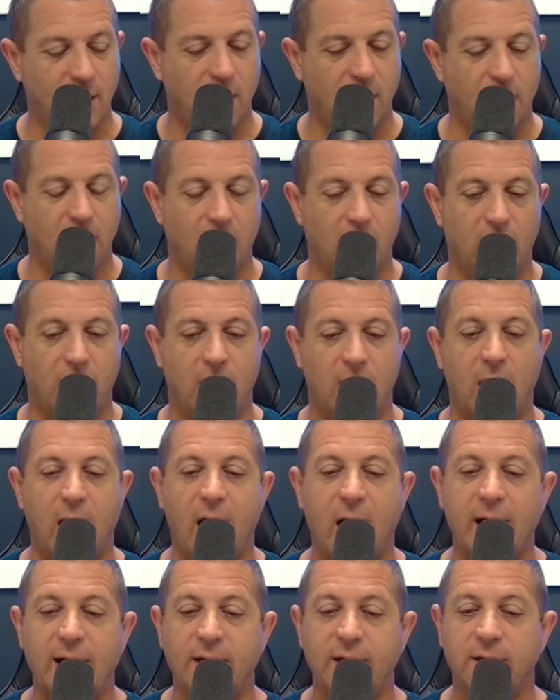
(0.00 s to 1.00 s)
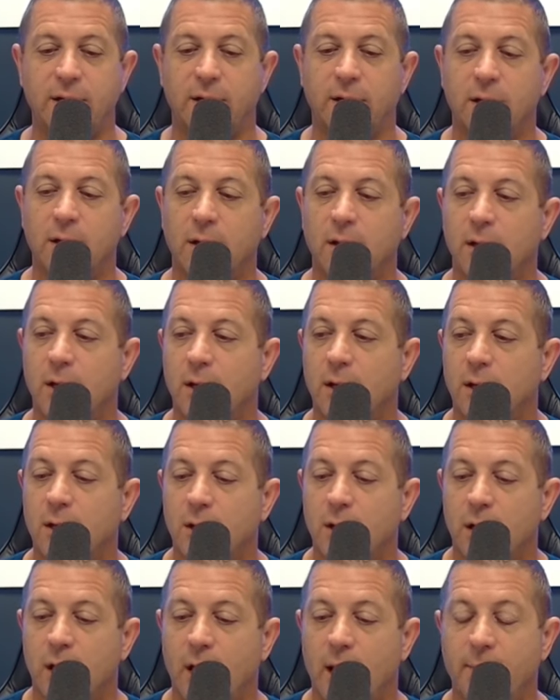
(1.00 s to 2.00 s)
Uh, I
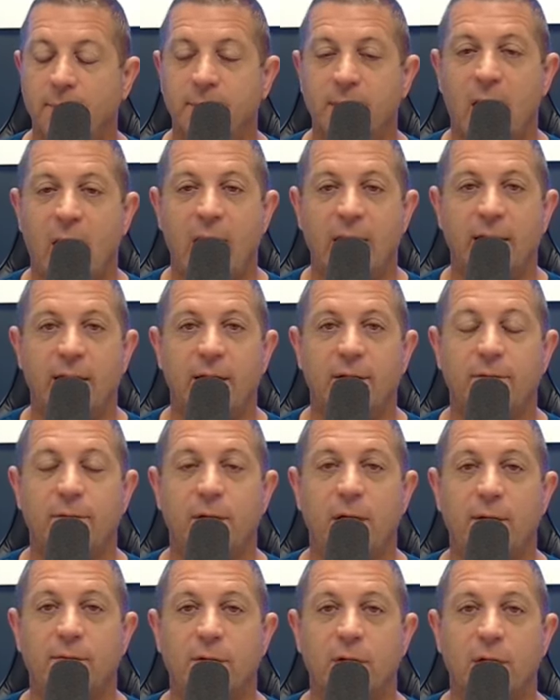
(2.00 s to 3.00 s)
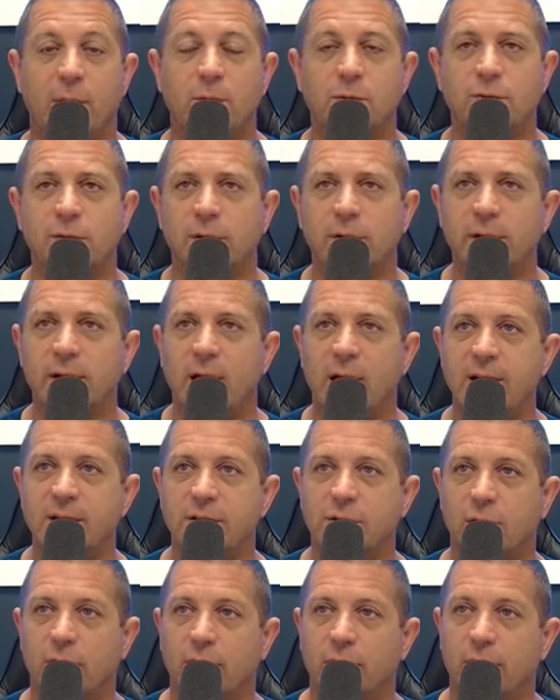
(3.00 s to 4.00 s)
am not in favor. It was really
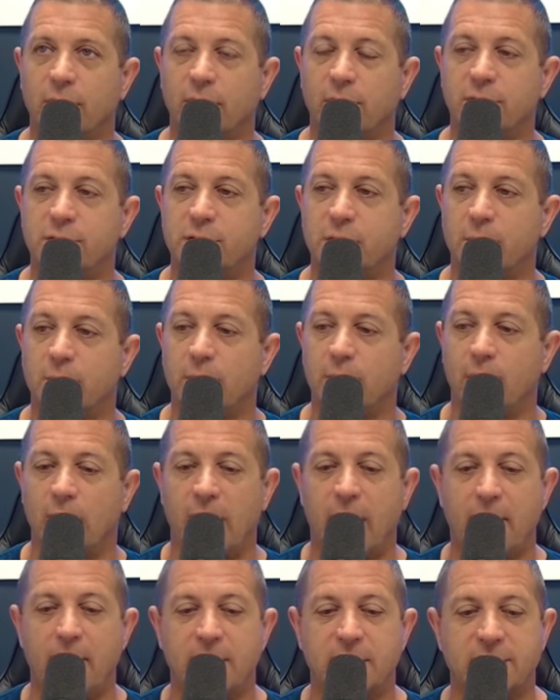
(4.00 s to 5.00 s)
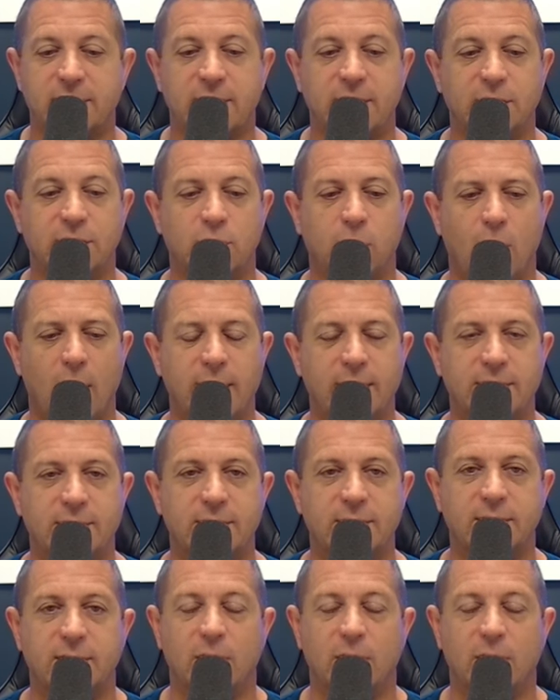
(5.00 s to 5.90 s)
nice earlier this year. We went on MSC twice.